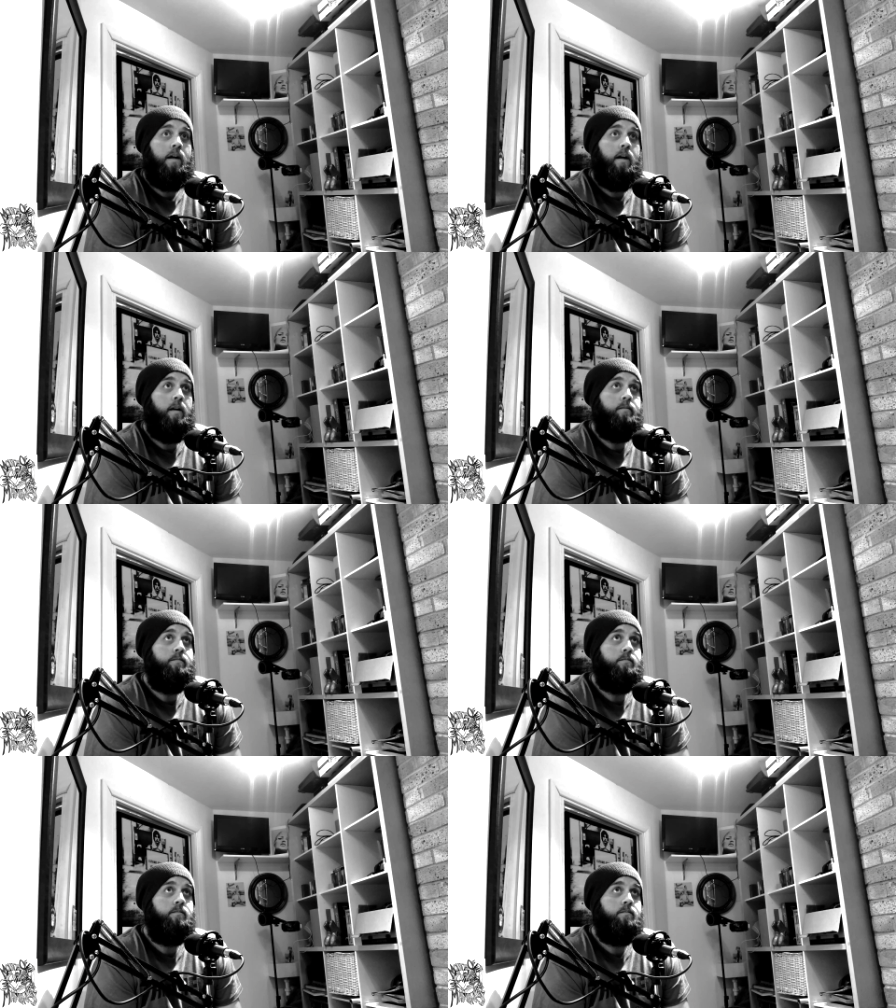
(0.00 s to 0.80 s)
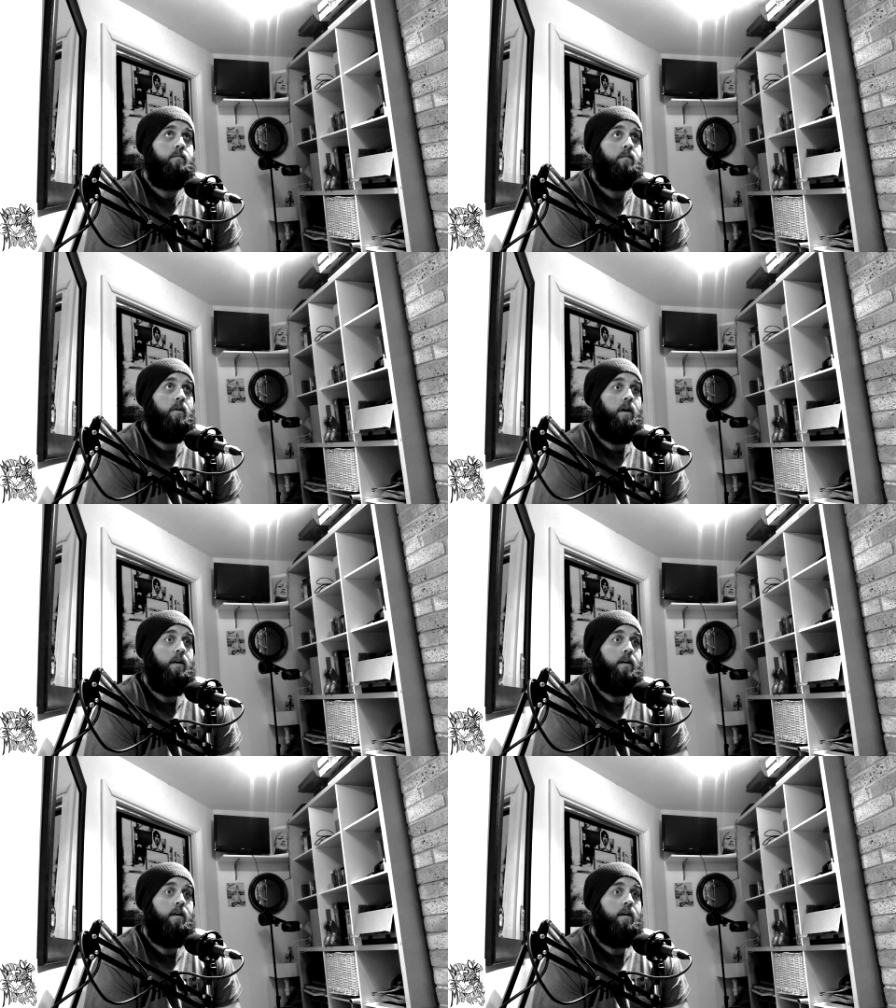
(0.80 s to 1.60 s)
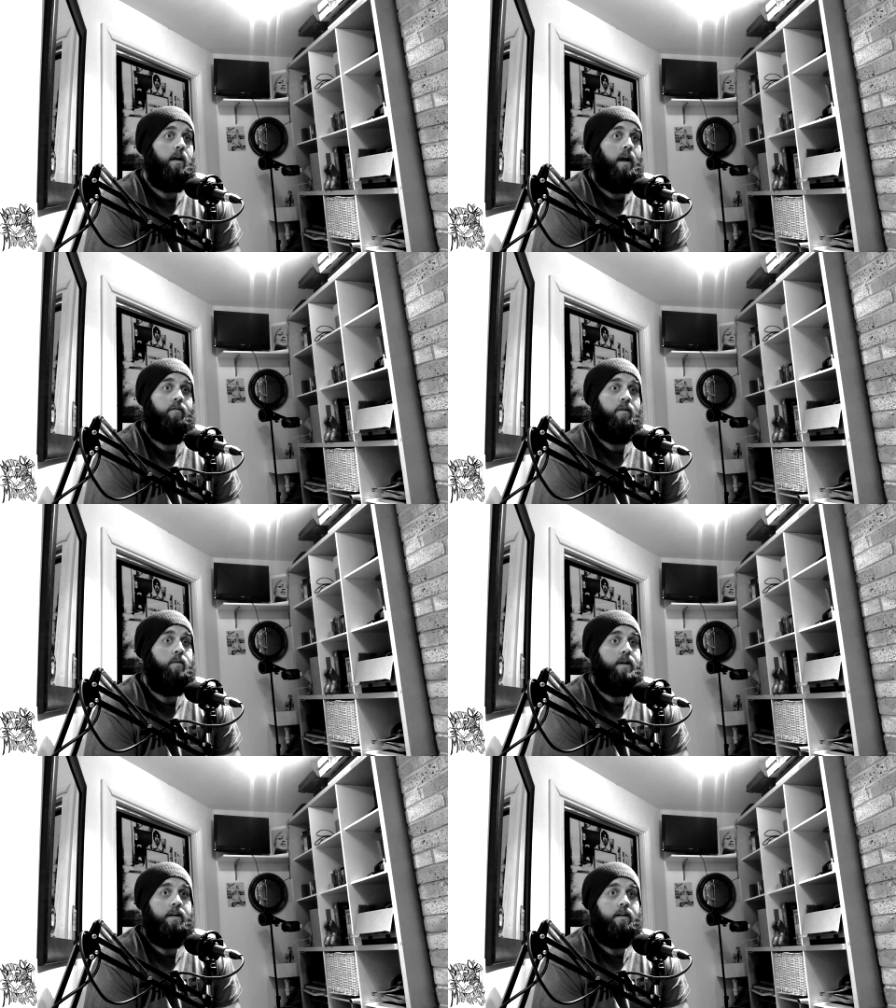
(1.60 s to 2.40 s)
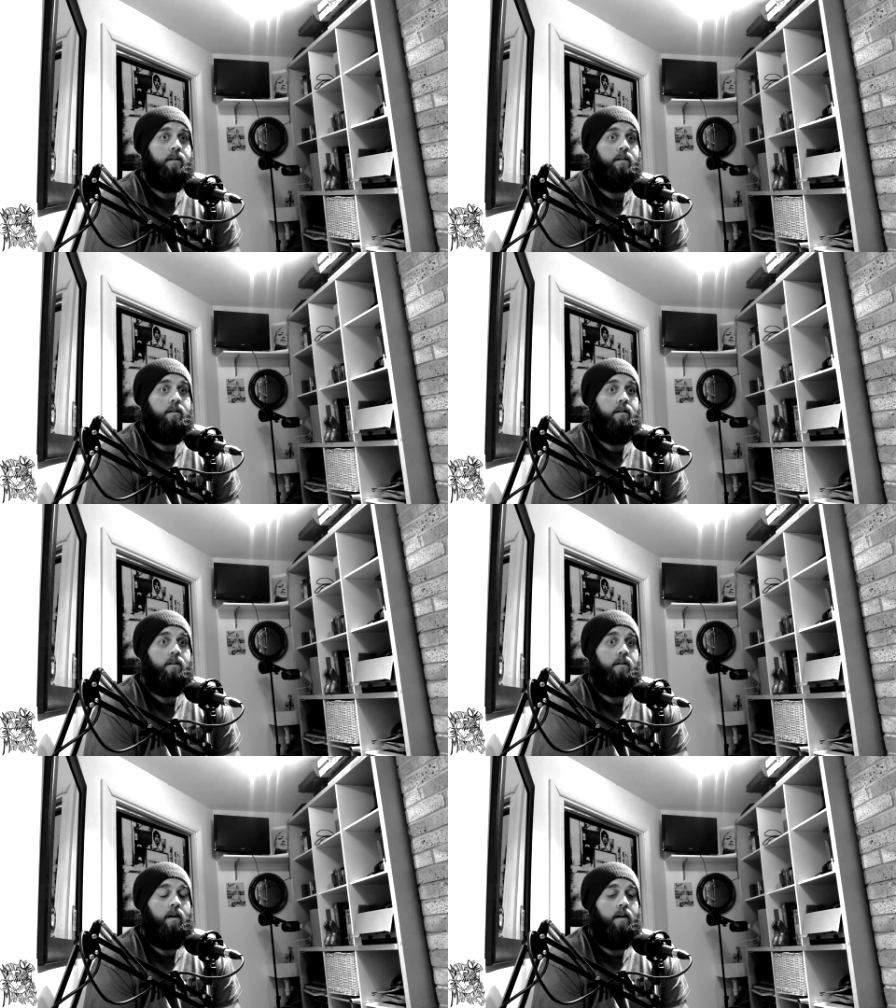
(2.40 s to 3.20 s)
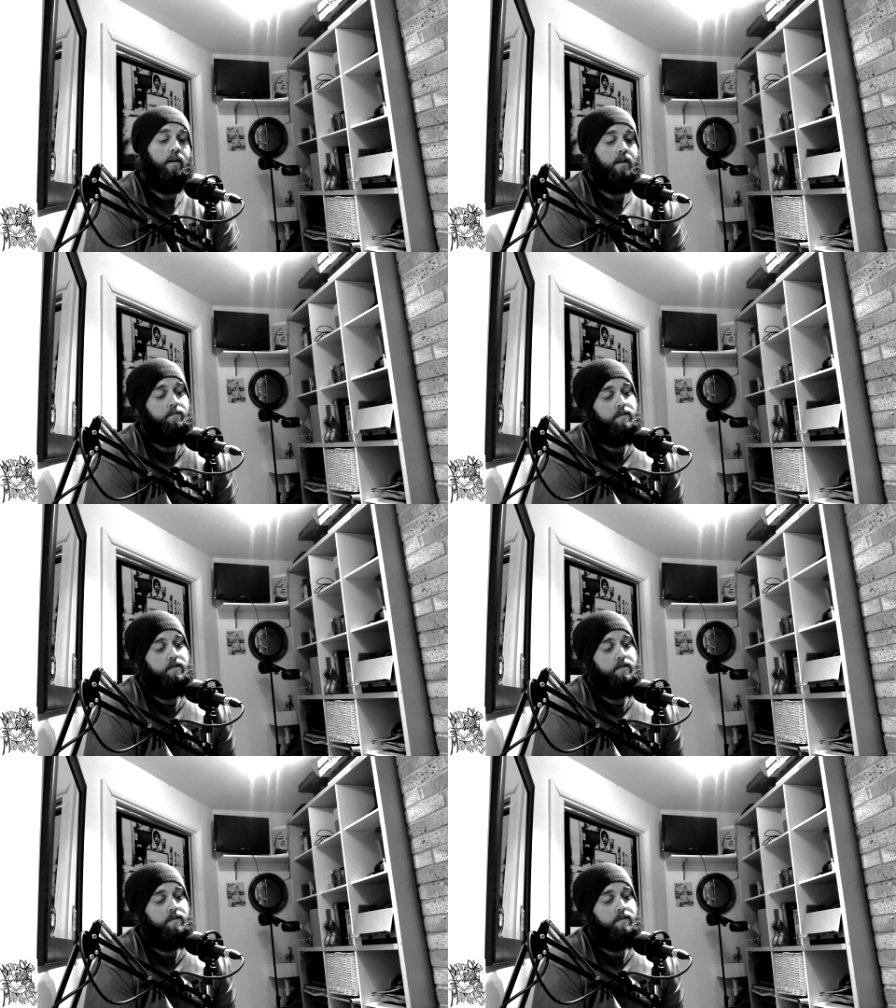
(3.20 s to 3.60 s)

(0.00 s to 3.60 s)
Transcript: And every week, like I know I keep